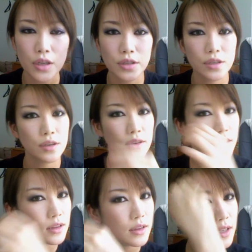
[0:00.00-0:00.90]
So
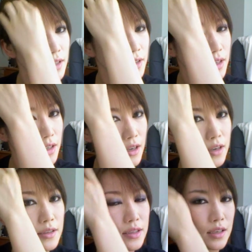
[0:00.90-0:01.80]
that's how it
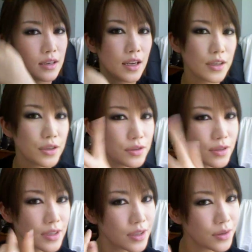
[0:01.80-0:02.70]
goes, and I
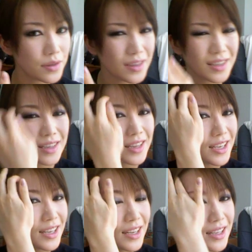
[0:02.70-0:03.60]
usually don't
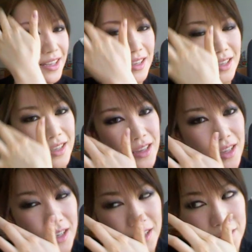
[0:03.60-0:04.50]
like
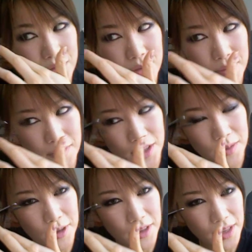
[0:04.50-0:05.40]
trim this
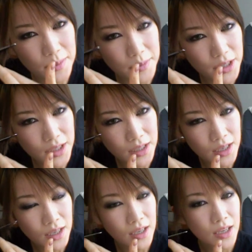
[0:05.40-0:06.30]
part that much.
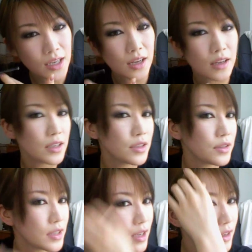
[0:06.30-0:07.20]
All I do
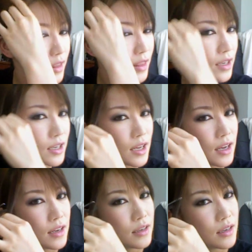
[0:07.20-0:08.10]
is kind of thin it
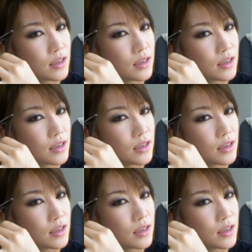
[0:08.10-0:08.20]
out